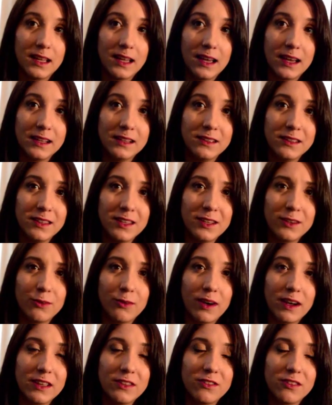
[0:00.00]
I don't know,
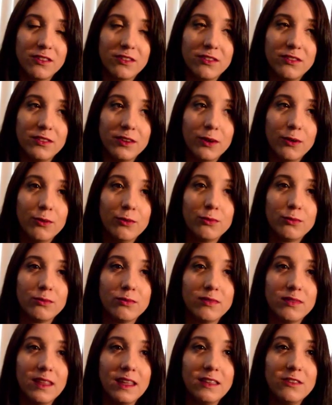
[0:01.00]
I just don't,
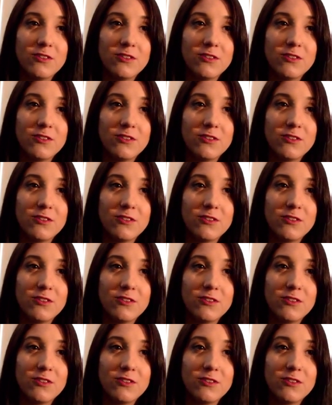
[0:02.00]
they